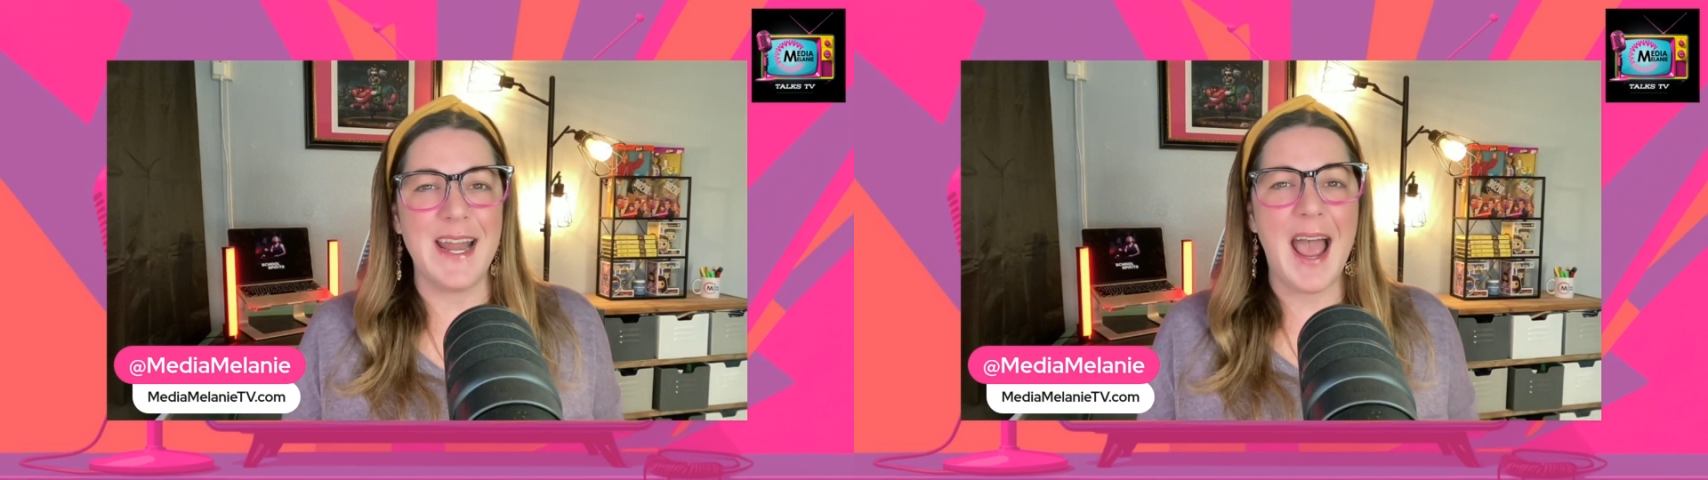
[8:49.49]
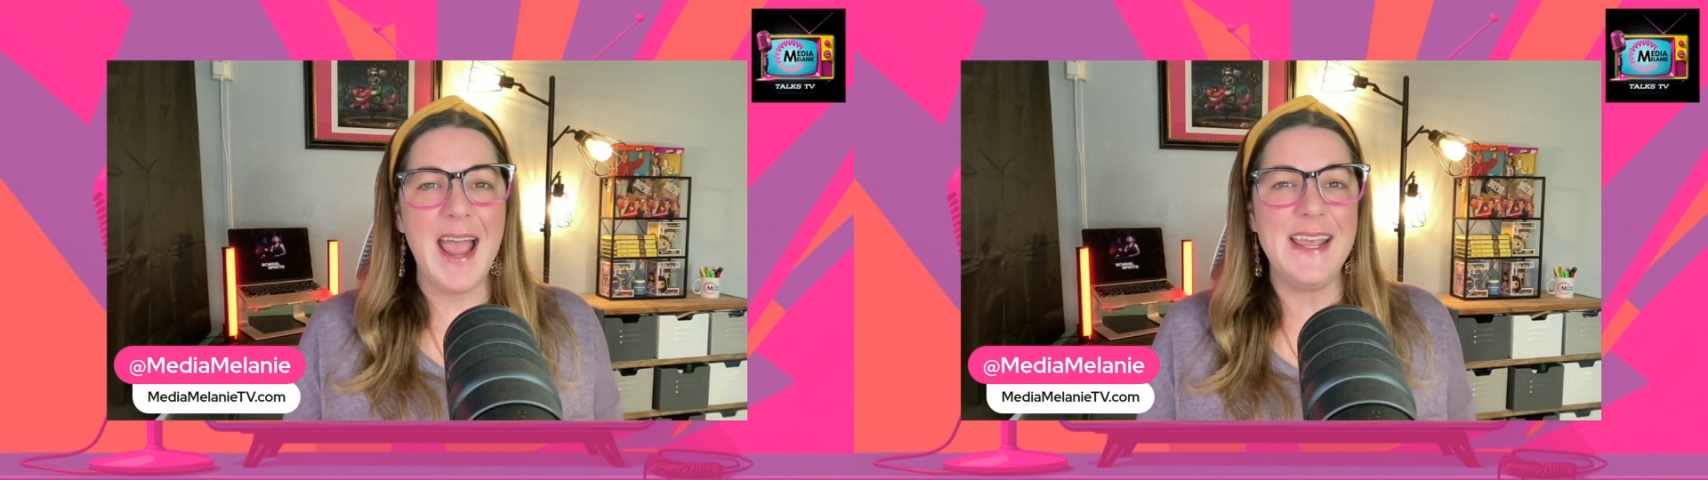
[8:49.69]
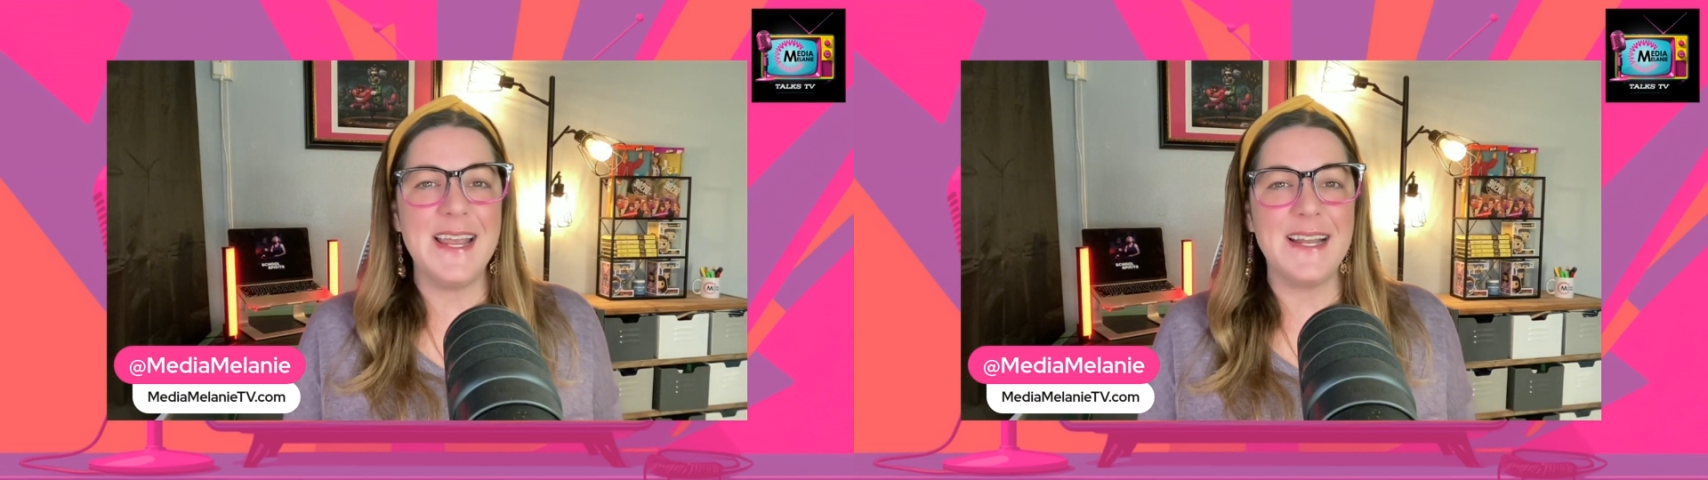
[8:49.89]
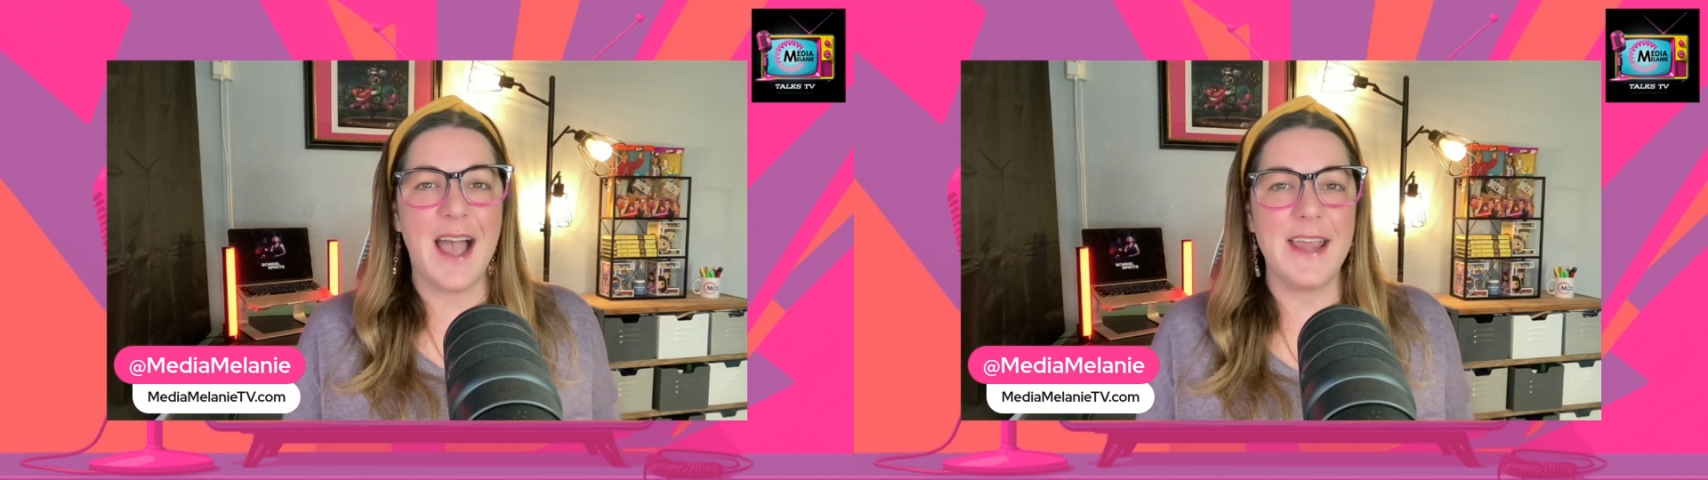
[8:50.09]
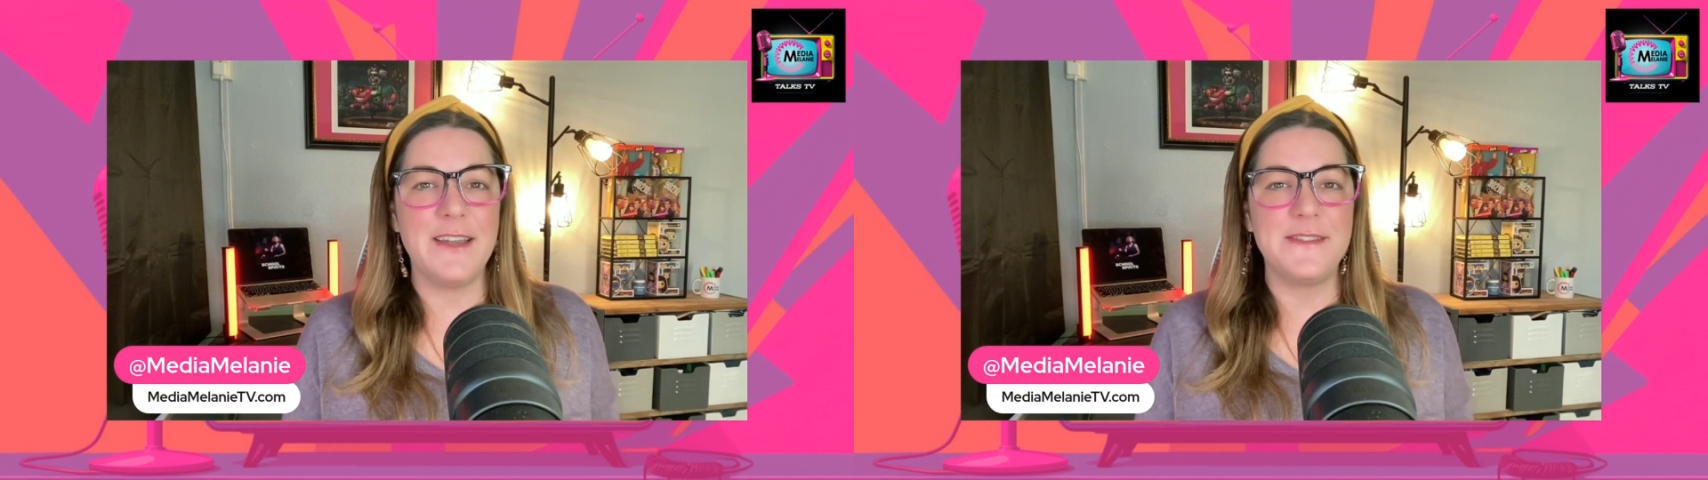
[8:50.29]
and I can
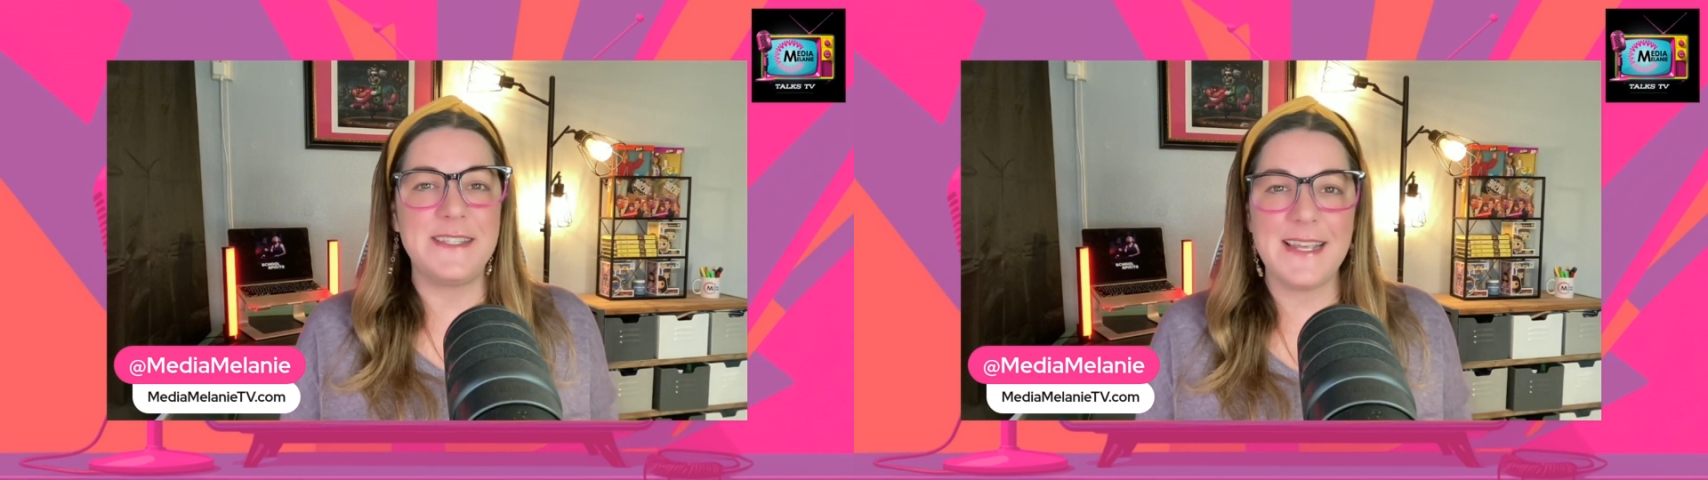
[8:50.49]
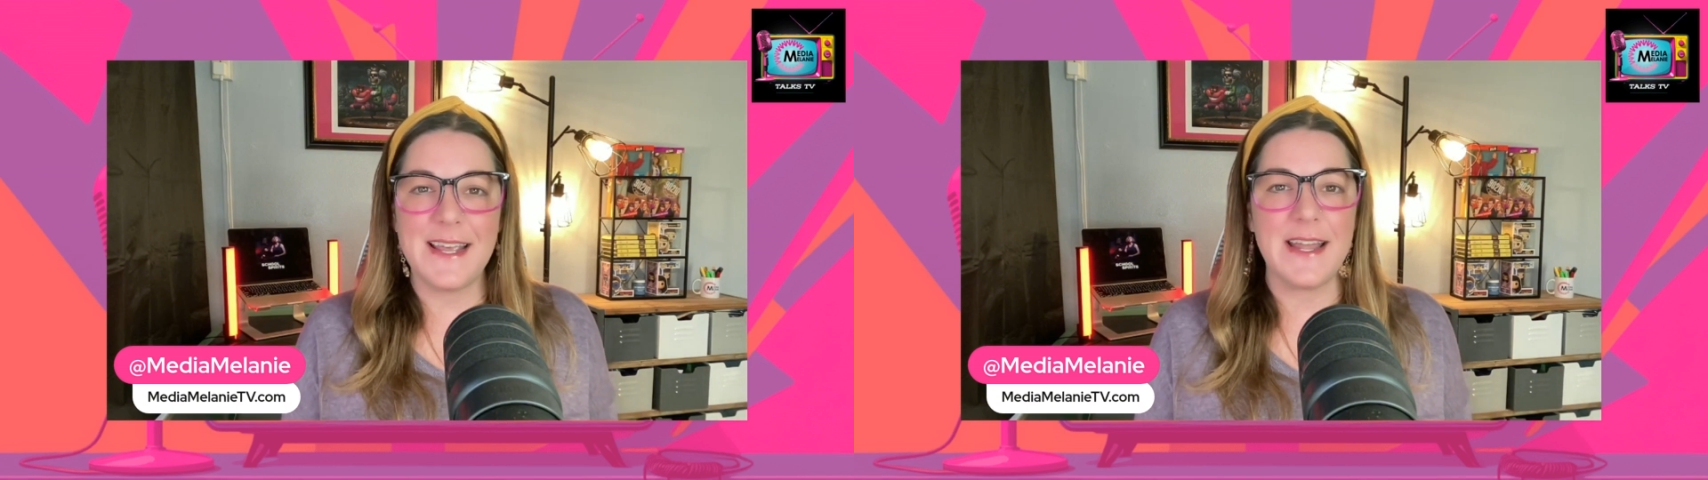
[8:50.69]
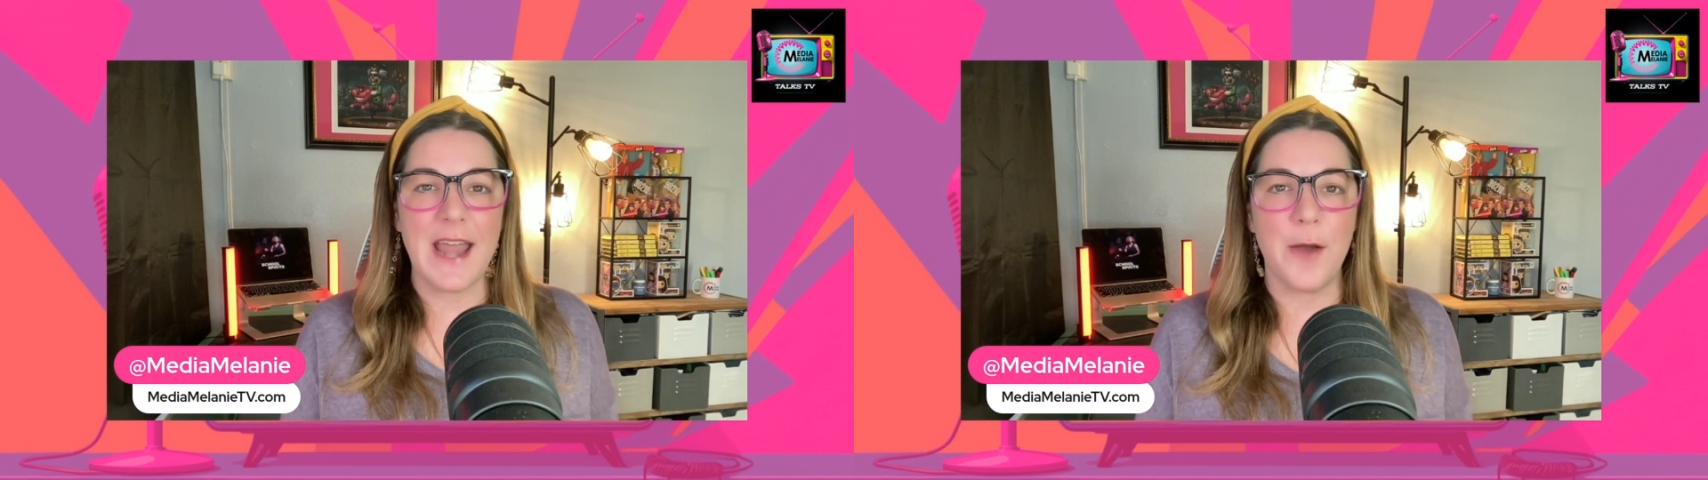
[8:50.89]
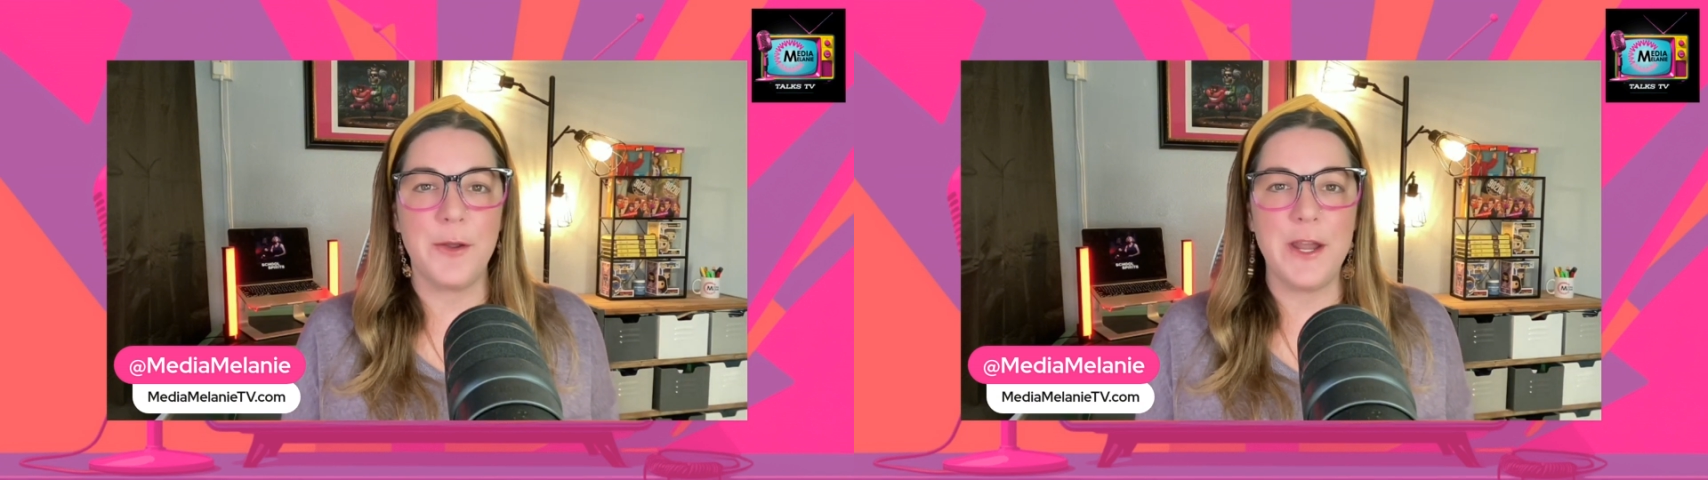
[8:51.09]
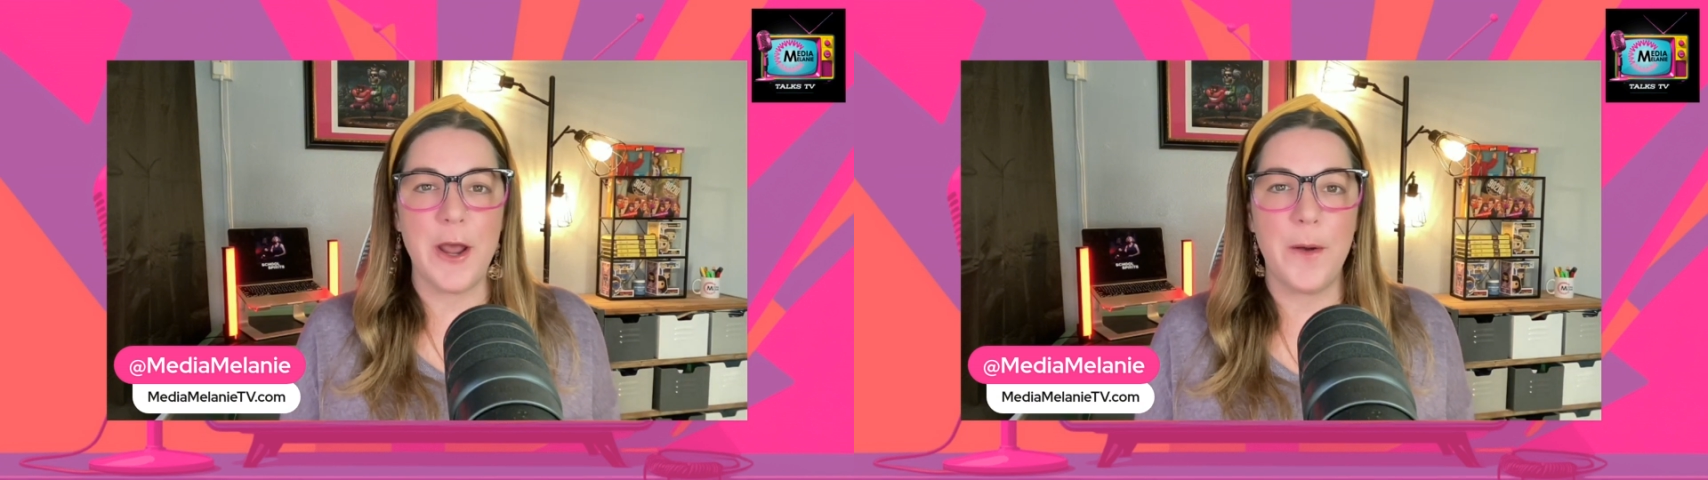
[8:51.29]
kind of see it now,
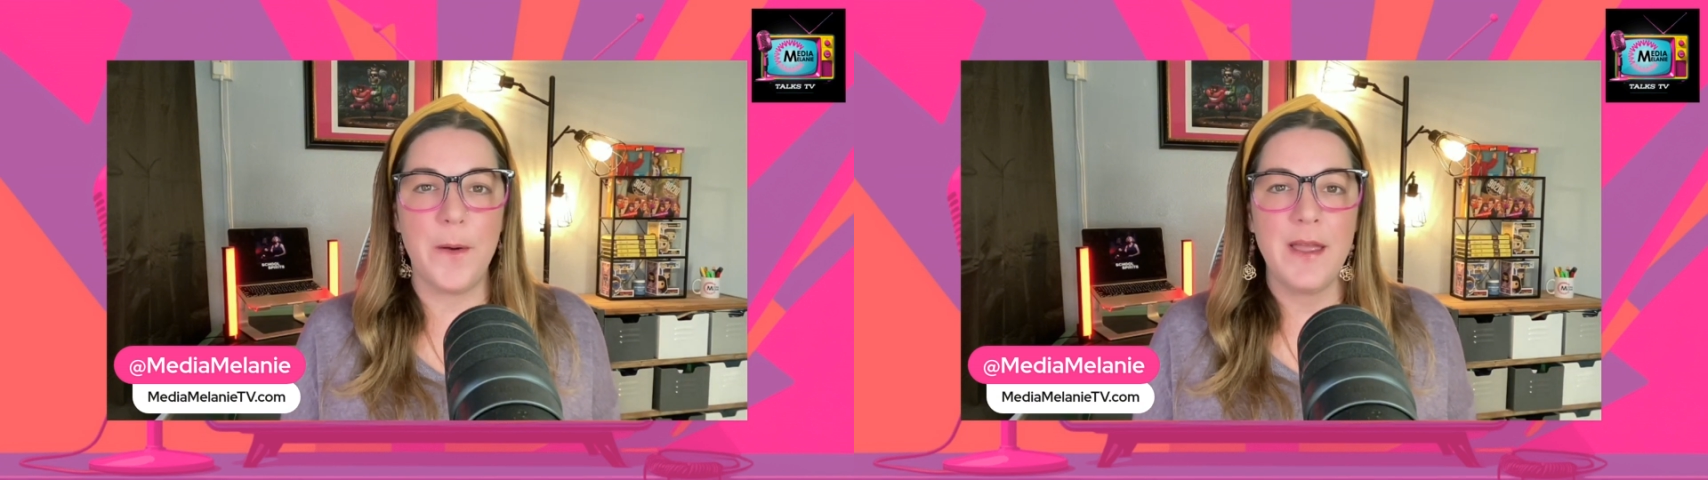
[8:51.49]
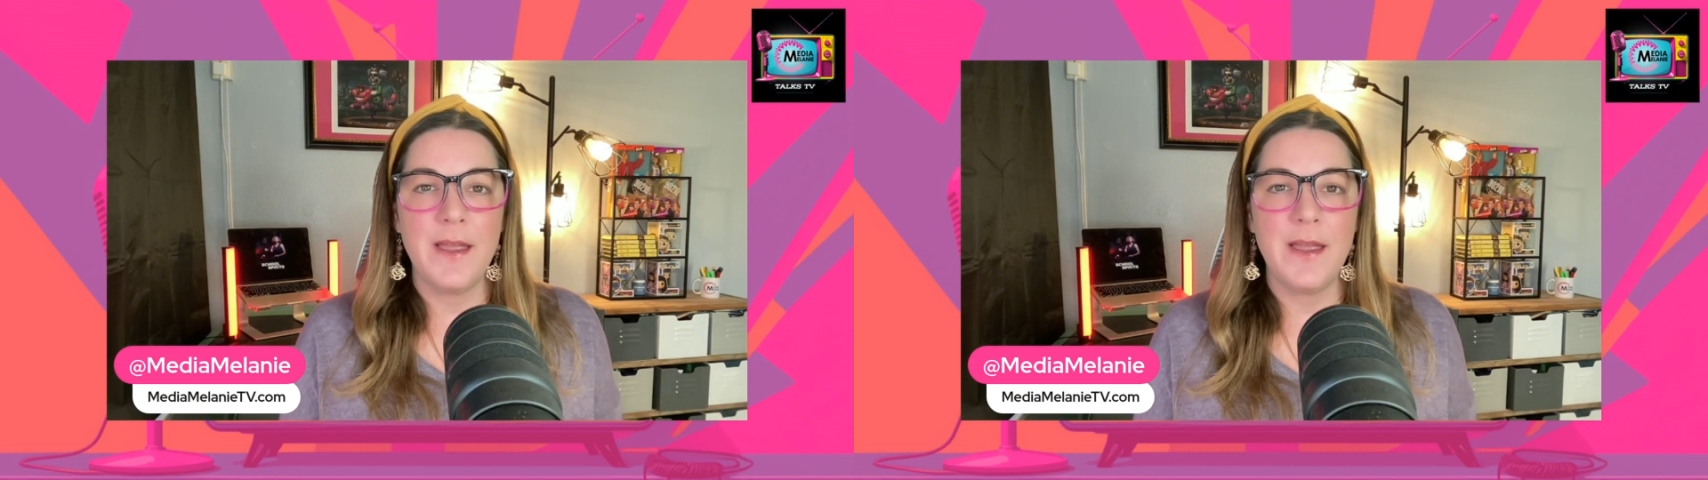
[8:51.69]
you know?